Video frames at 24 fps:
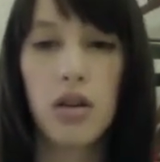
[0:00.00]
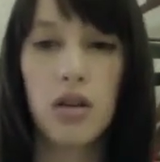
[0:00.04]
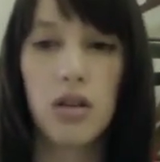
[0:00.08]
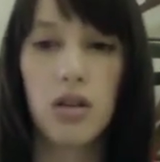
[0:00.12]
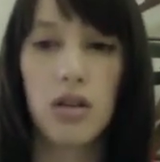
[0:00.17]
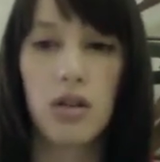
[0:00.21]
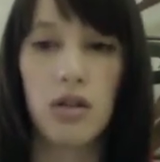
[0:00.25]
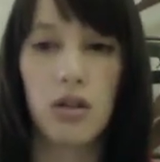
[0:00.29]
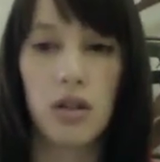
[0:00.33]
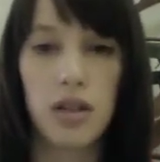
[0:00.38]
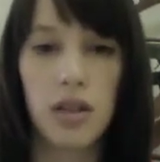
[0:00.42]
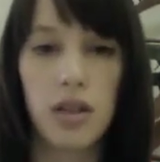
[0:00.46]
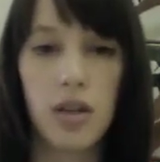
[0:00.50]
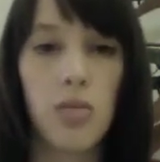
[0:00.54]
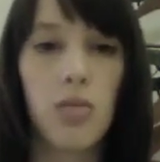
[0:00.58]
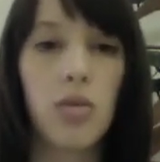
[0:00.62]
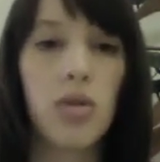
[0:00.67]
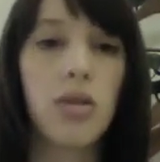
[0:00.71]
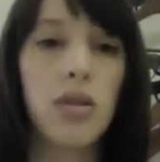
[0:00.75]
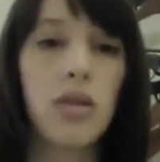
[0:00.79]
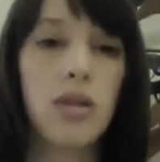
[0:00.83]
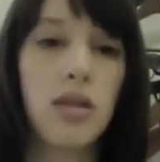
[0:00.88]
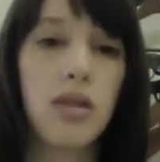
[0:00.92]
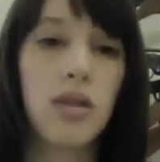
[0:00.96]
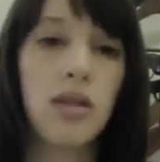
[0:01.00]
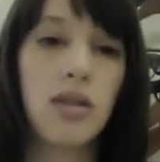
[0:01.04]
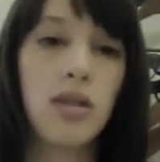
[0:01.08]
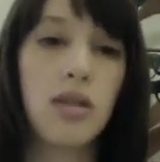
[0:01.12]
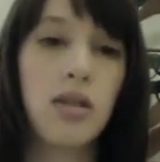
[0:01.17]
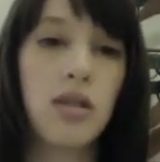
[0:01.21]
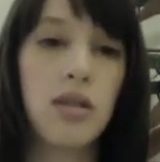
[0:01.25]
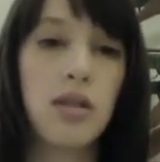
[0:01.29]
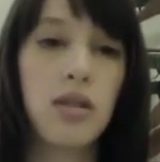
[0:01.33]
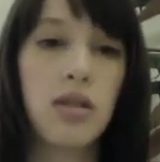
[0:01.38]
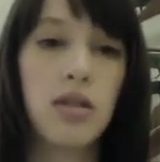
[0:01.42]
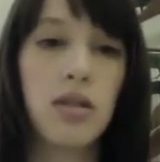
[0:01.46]
So example
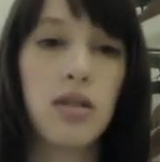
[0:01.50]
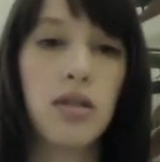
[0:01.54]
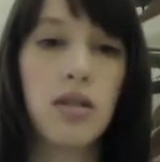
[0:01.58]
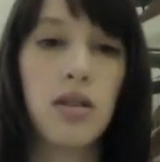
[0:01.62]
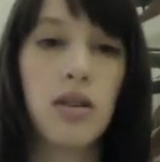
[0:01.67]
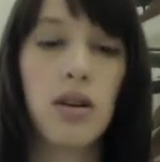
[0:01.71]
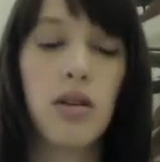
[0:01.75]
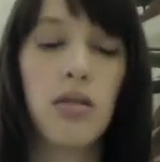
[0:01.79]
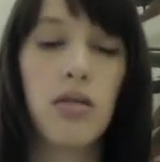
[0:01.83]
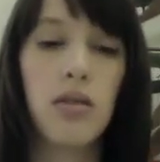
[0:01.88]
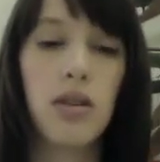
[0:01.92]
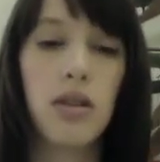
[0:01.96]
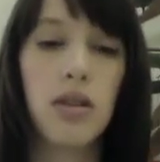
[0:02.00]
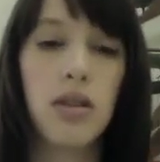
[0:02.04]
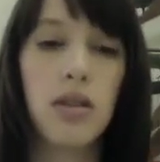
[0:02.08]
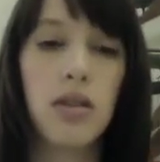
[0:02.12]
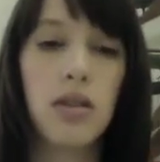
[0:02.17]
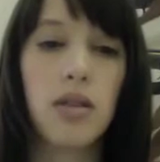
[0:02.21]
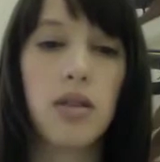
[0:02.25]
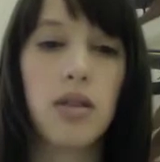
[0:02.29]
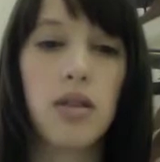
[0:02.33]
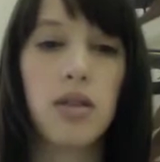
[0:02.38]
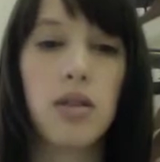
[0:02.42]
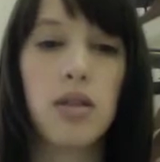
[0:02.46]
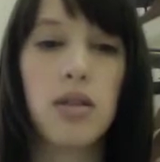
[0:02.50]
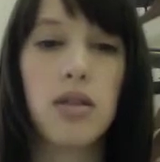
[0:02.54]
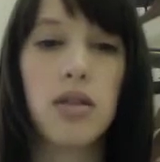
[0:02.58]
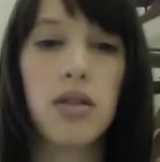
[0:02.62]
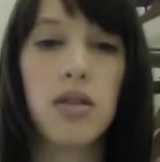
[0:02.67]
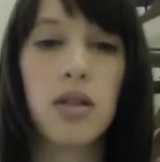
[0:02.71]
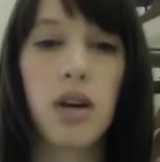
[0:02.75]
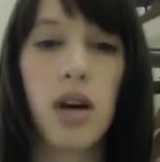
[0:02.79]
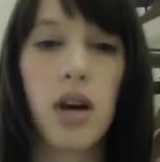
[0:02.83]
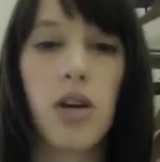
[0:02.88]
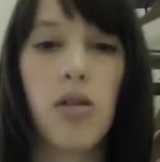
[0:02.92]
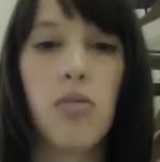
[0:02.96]
sentences of this
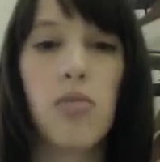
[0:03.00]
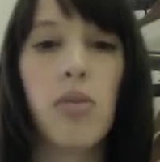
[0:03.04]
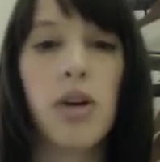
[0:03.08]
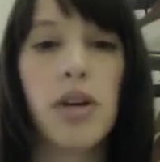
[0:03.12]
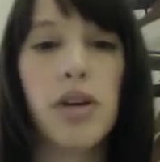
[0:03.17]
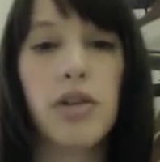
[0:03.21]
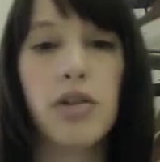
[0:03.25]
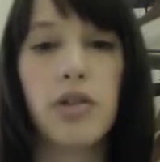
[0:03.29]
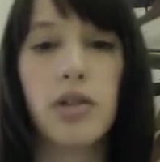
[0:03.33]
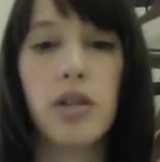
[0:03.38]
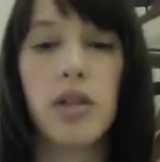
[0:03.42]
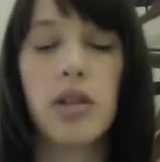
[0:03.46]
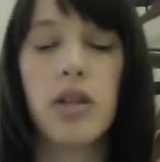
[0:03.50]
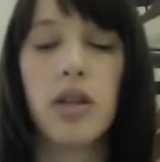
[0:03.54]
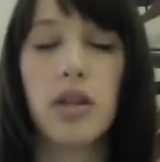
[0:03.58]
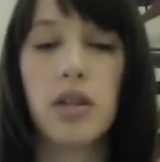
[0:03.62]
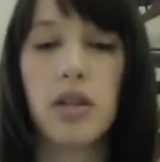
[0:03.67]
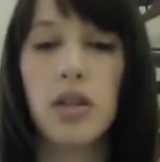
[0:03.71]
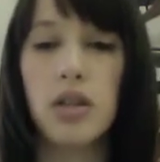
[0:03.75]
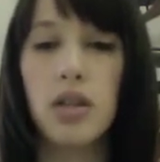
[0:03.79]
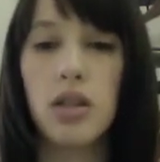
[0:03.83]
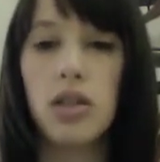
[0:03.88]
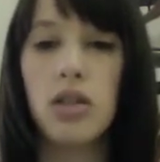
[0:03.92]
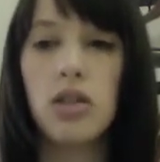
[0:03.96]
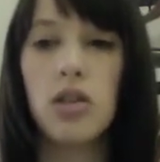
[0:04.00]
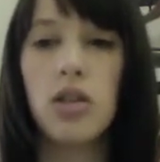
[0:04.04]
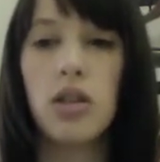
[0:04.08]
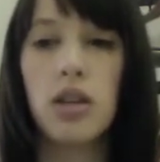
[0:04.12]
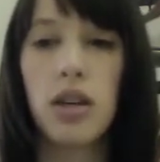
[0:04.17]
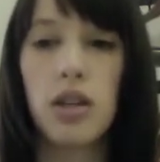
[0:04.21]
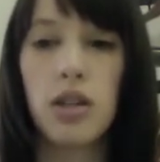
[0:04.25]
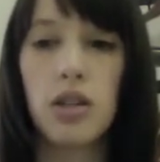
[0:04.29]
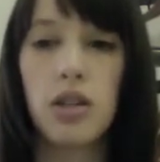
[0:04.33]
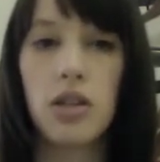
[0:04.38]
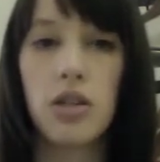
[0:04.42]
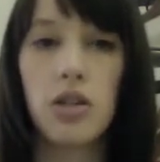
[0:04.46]
is, "I am majoring in
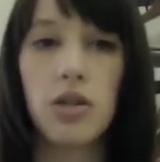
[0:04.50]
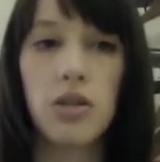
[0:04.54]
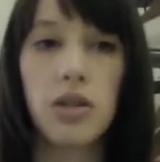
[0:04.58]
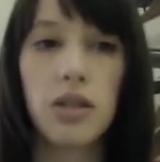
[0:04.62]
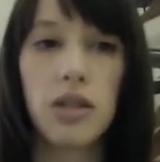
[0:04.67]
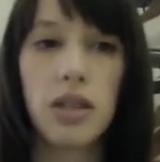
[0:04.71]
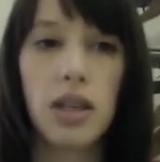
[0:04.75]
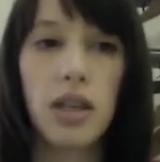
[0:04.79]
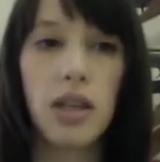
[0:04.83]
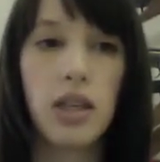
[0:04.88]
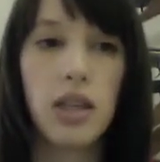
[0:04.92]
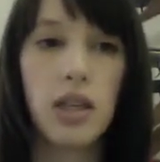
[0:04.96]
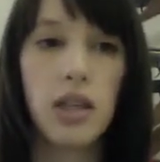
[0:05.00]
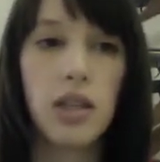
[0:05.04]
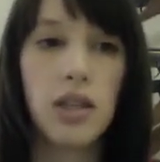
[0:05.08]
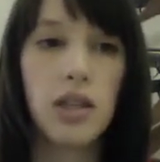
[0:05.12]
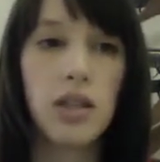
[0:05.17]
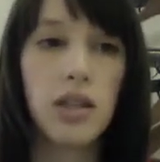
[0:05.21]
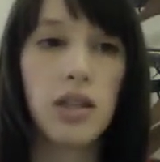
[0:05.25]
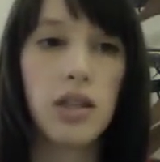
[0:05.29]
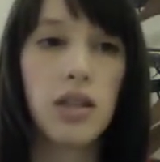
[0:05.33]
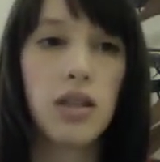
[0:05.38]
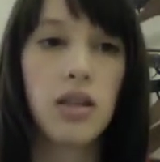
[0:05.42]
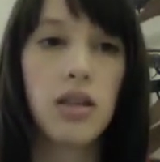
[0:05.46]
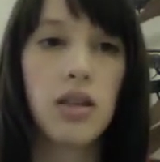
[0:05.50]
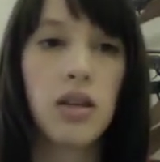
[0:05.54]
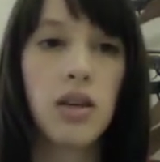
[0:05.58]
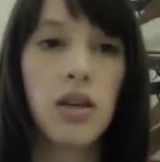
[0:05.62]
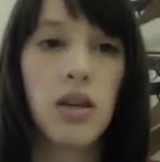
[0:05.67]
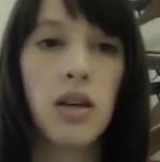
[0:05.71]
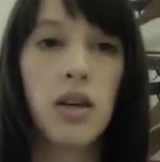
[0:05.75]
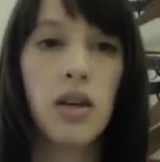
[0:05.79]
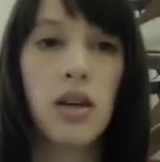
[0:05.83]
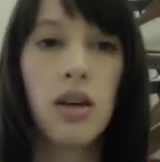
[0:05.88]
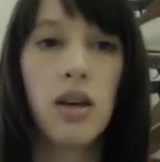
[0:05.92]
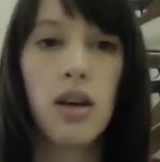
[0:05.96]
international studies."
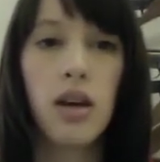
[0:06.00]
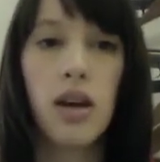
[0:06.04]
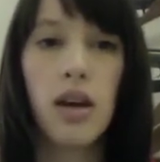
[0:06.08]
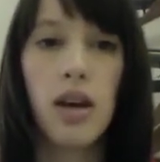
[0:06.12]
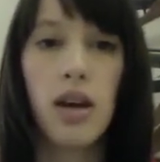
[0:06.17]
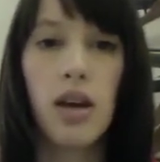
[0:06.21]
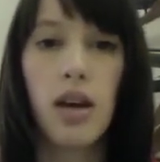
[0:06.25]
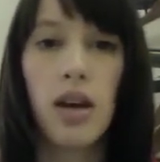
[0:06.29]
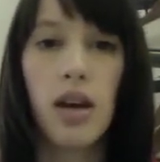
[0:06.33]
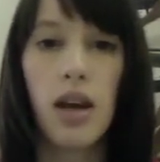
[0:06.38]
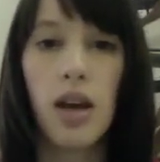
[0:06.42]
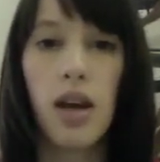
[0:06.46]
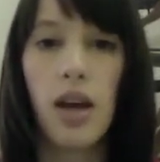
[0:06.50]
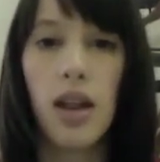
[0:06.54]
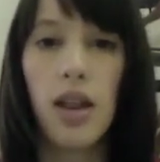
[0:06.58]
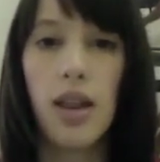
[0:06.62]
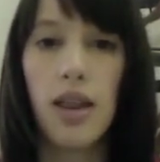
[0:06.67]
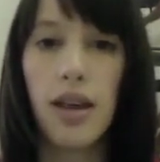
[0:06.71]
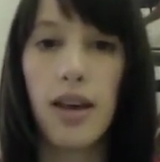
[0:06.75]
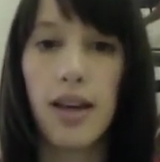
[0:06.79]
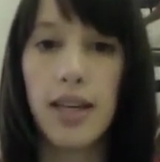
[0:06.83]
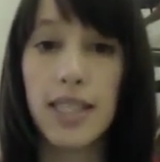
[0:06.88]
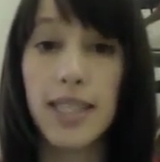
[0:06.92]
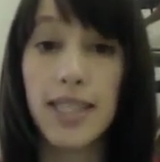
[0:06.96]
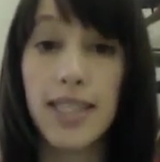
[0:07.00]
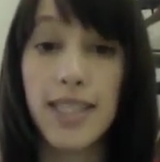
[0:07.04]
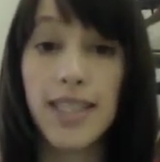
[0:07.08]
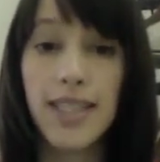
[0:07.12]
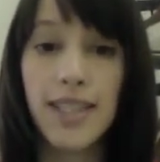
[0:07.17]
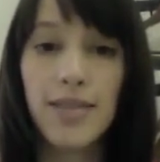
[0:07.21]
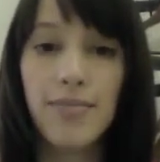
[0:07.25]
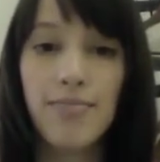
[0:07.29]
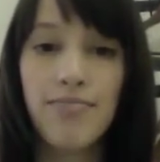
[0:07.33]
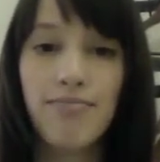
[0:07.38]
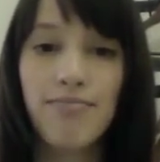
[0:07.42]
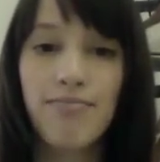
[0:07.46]
And that is
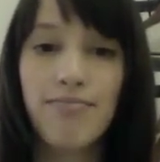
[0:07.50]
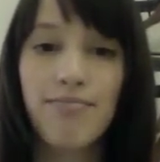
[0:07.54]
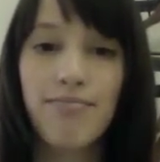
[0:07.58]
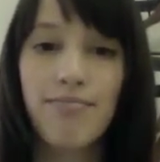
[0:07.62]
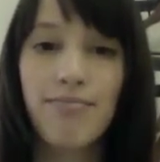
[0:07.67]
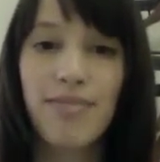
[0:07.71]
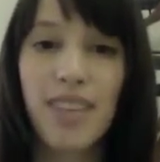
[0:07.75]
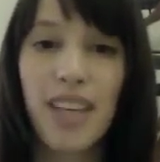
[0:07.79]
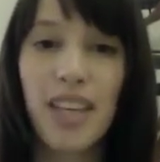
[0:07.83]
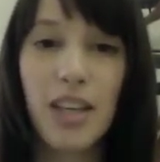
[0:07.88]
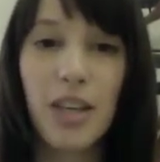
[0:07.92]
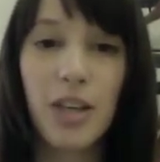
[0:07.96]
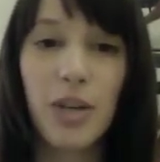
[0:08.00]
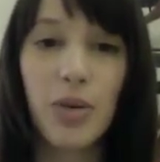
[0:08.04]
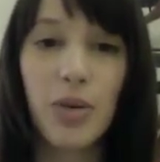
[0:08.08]
it. Thank